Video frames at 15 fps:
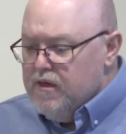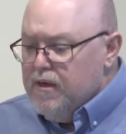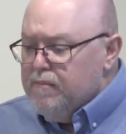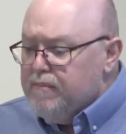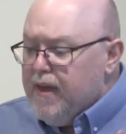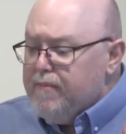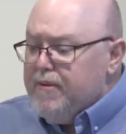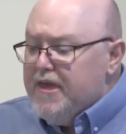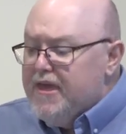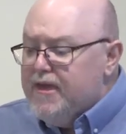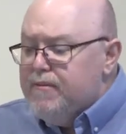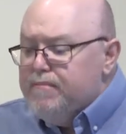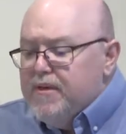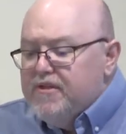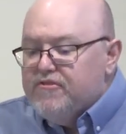Maybe he
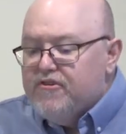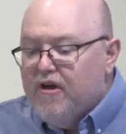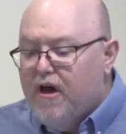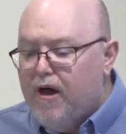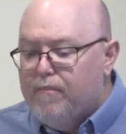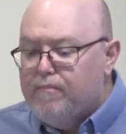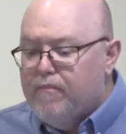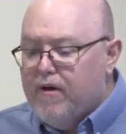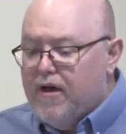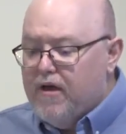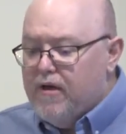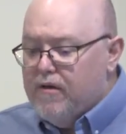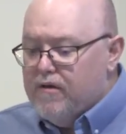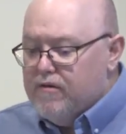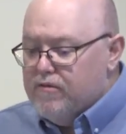had been taught
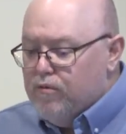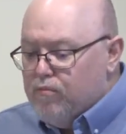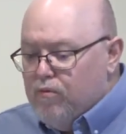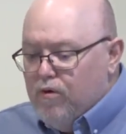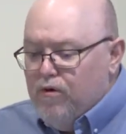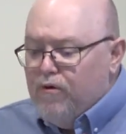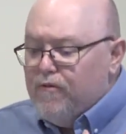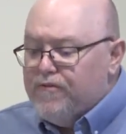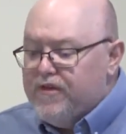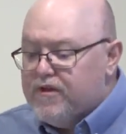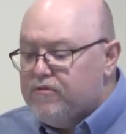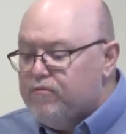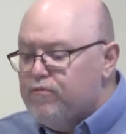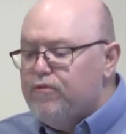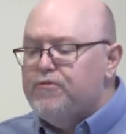by the world that
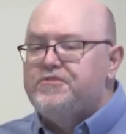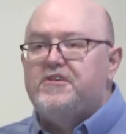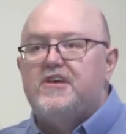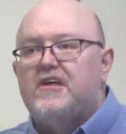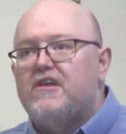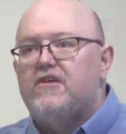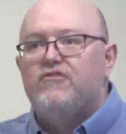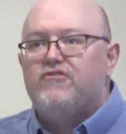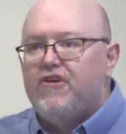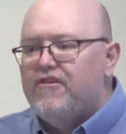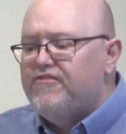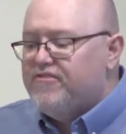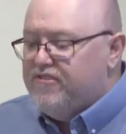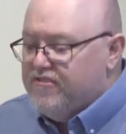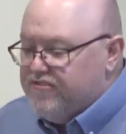cruelty and
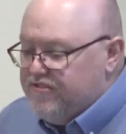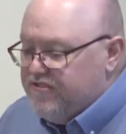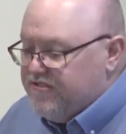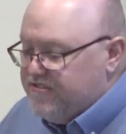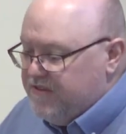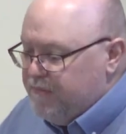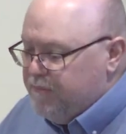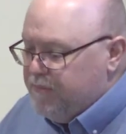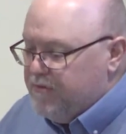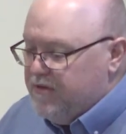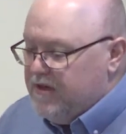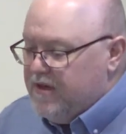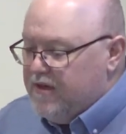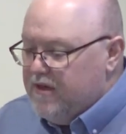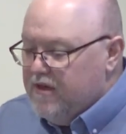injustice is
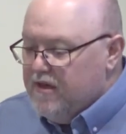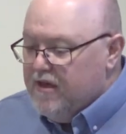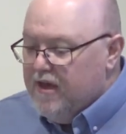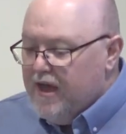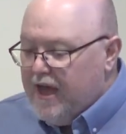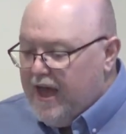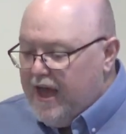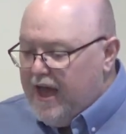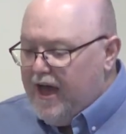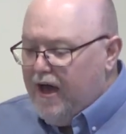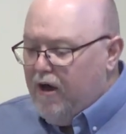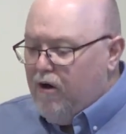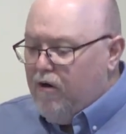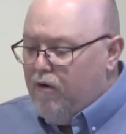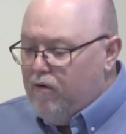simply
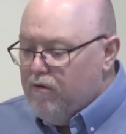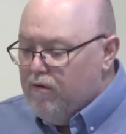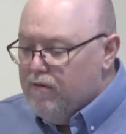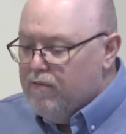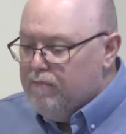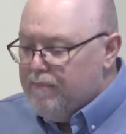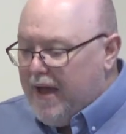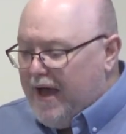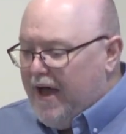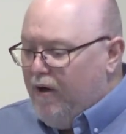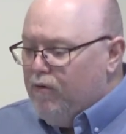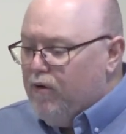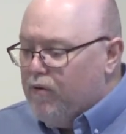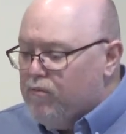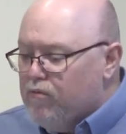how
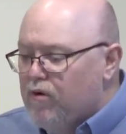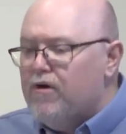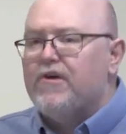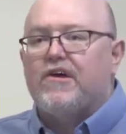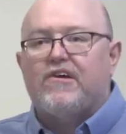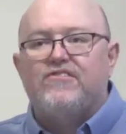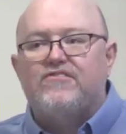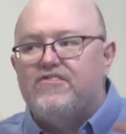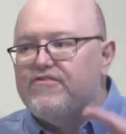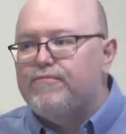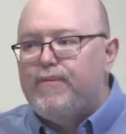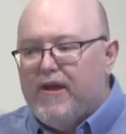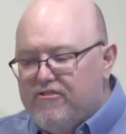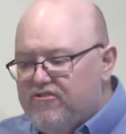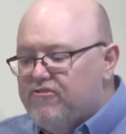power works,
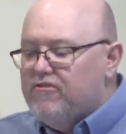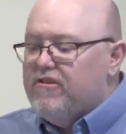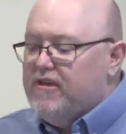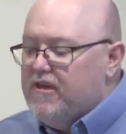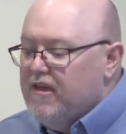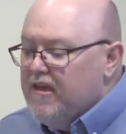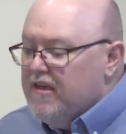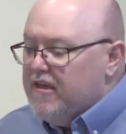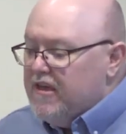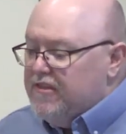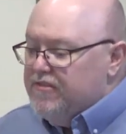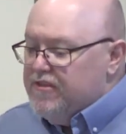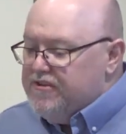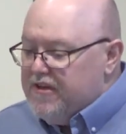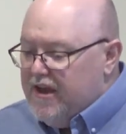especially in
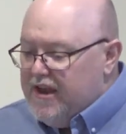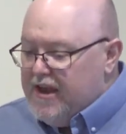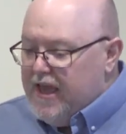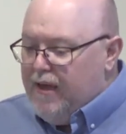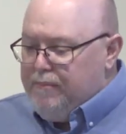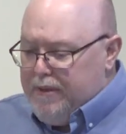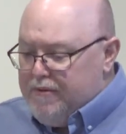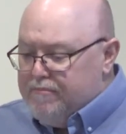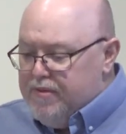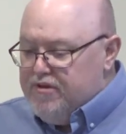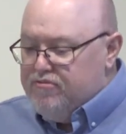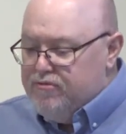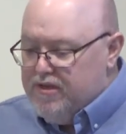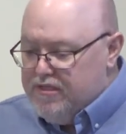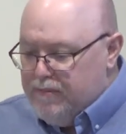the dynamic
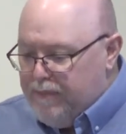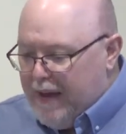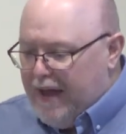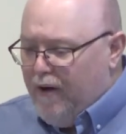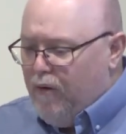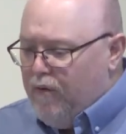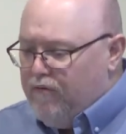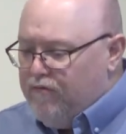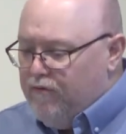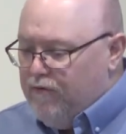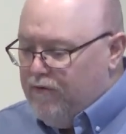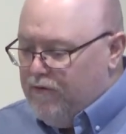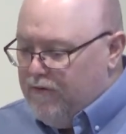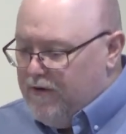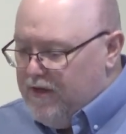between the
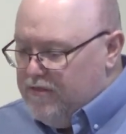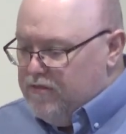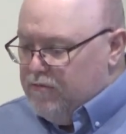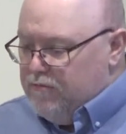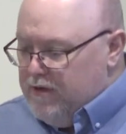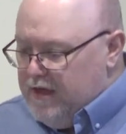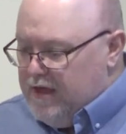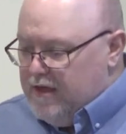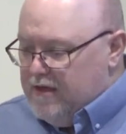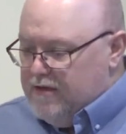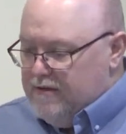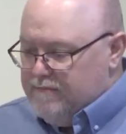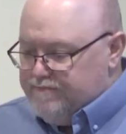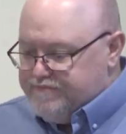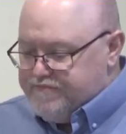powerful and the weak,
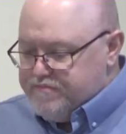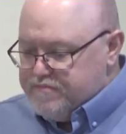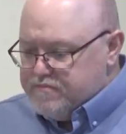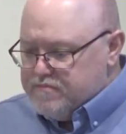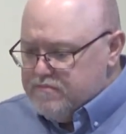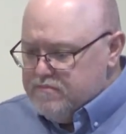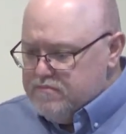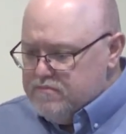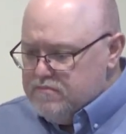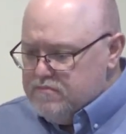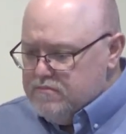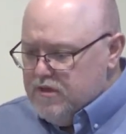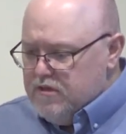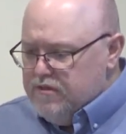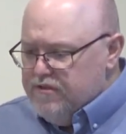
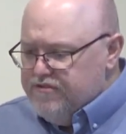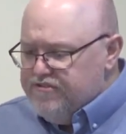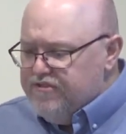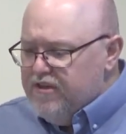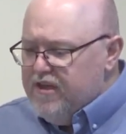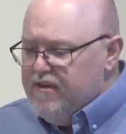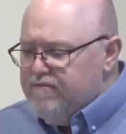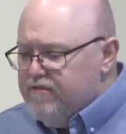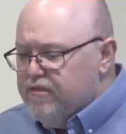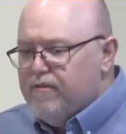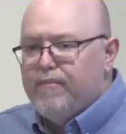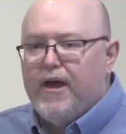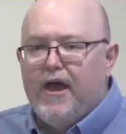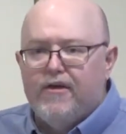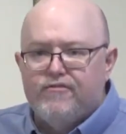the slave and the
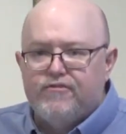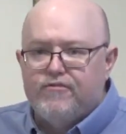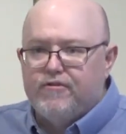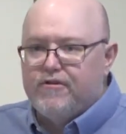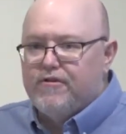master.